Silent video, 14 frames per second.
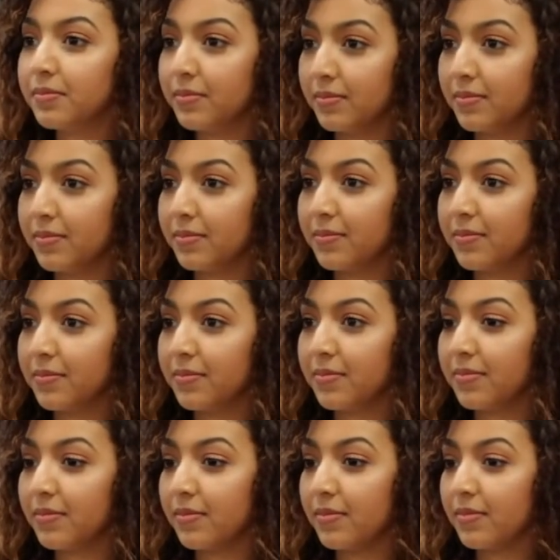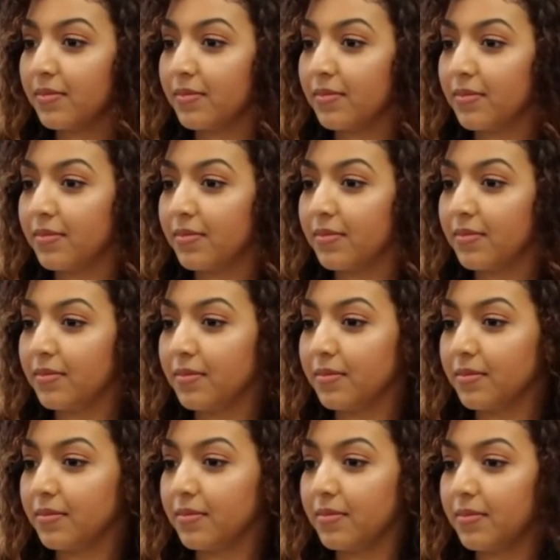
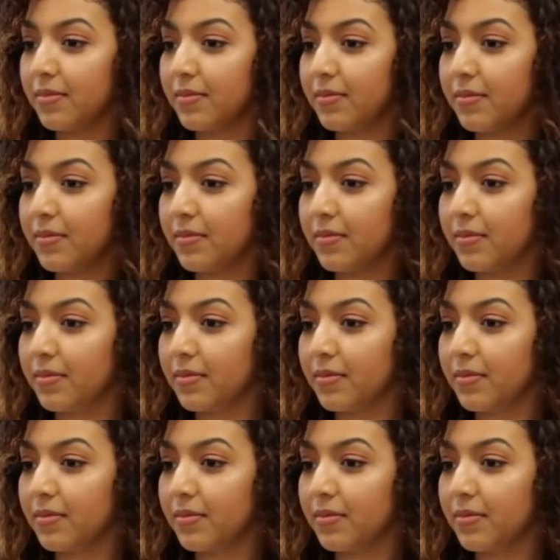No words are spoken by the person on screen.